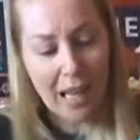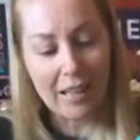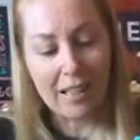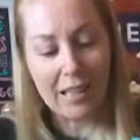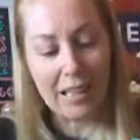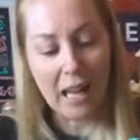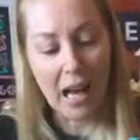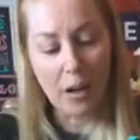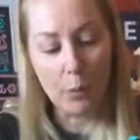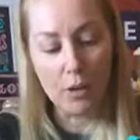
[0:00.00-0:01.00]
and then
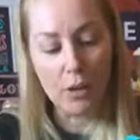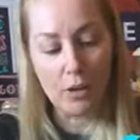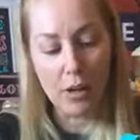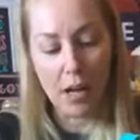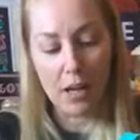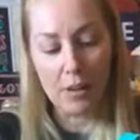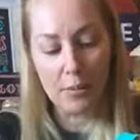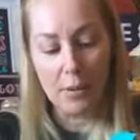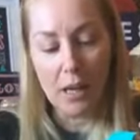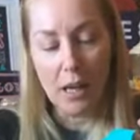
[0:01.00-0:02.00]
I will
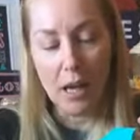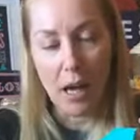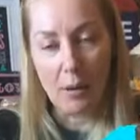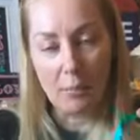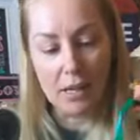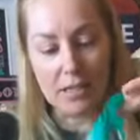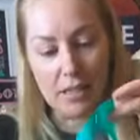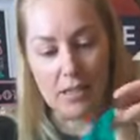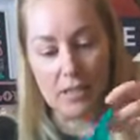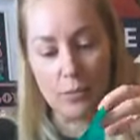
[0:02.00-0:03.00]
place
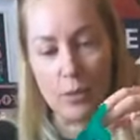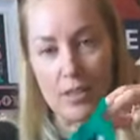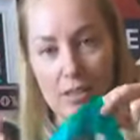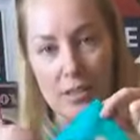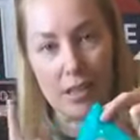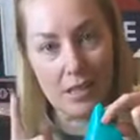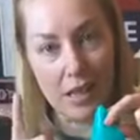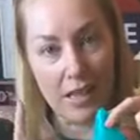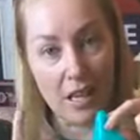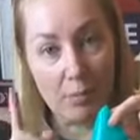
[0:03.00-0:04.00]
it with the sticky
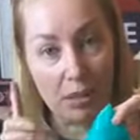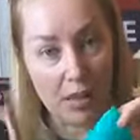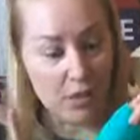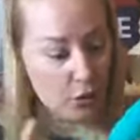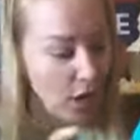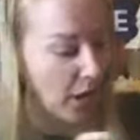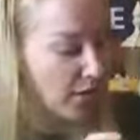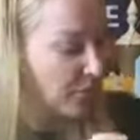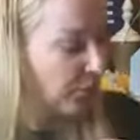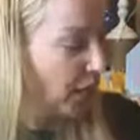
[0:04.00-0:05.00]
side up and let it
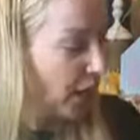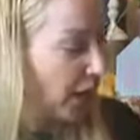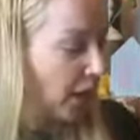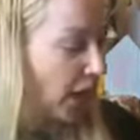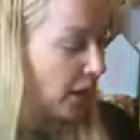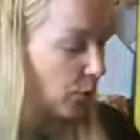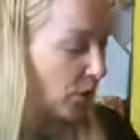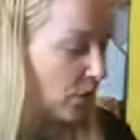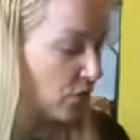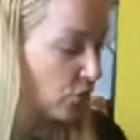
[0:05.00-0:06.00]
dry. And then
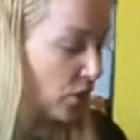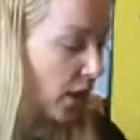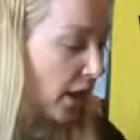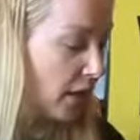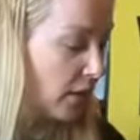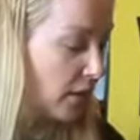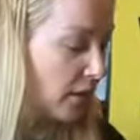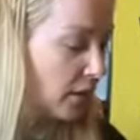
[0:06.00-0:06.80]
once it's dry,